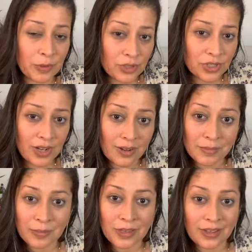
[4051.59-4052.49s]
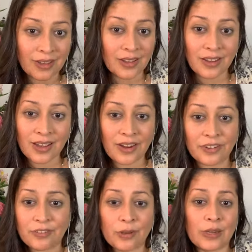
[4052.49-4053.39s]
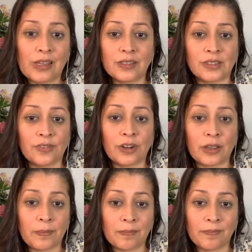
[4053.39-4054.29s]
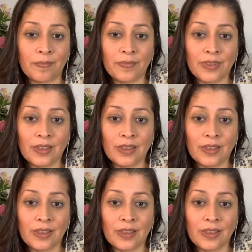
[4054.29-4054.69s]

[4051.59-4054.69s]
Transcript: exposure shot maybe every few days for him.